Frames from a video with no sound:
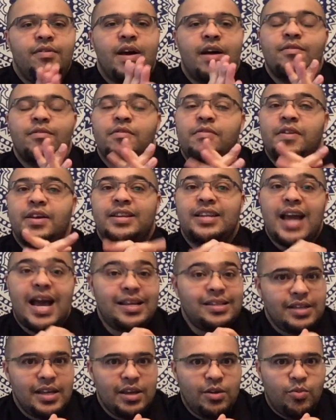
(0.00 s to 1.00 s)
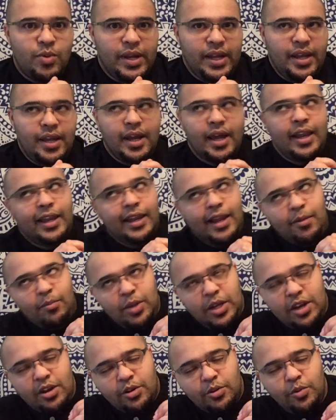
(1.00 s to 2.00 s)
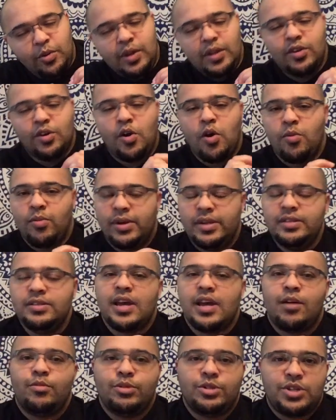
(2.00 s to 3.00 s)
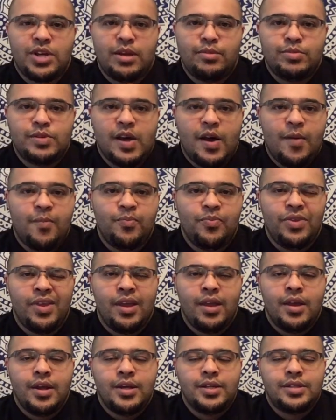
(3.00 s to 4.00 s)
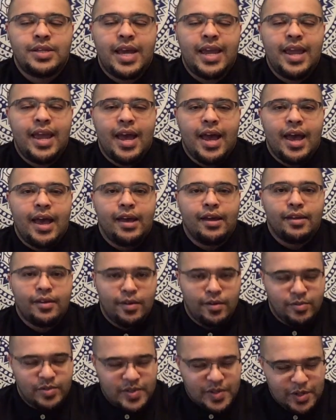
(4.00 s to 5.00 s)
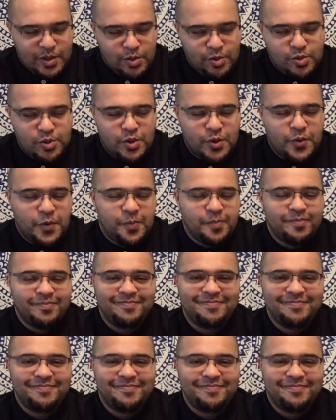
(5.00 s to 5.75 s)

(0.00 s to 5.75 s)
Have a fantastic week. Let me know in the comments how it shapes up. Take care, and I'll see you soon.